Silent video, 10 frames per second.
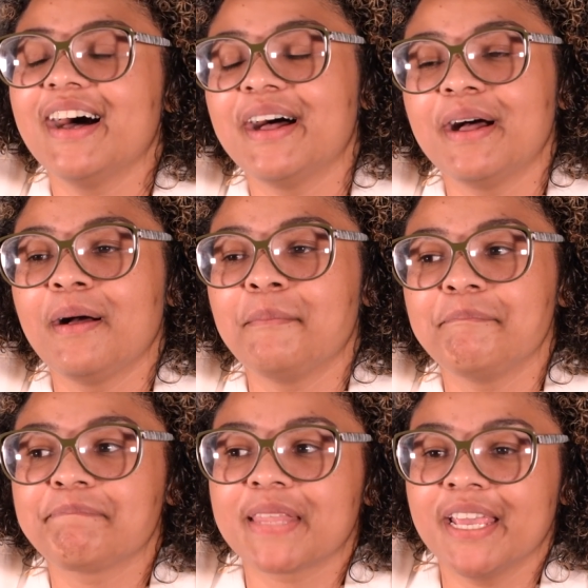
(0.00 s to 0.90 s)

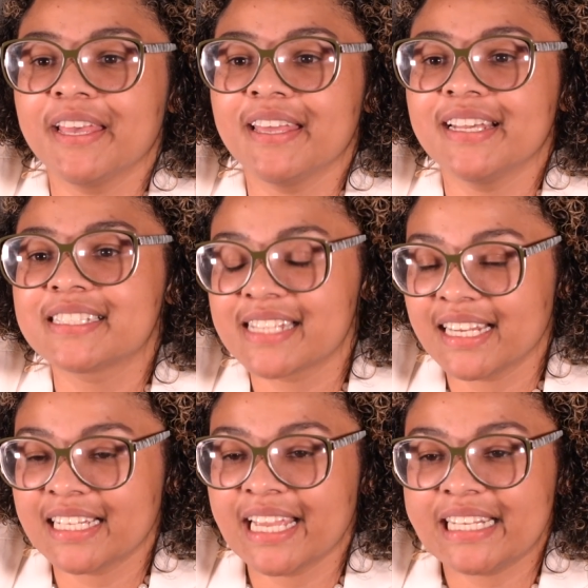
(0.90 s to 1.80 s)
And it's
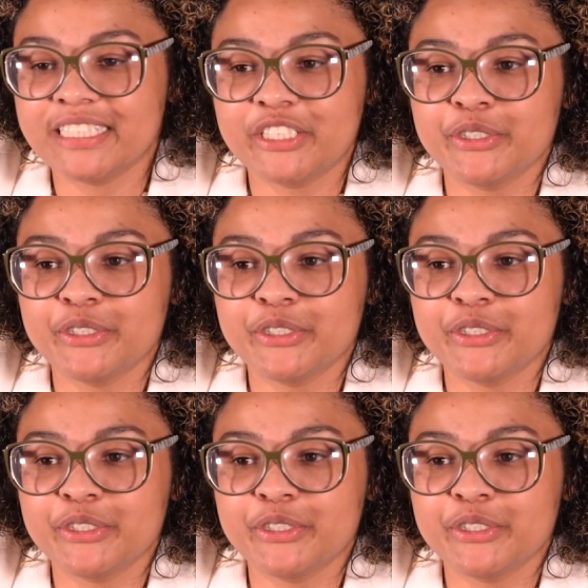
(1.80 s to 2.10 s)
dedicated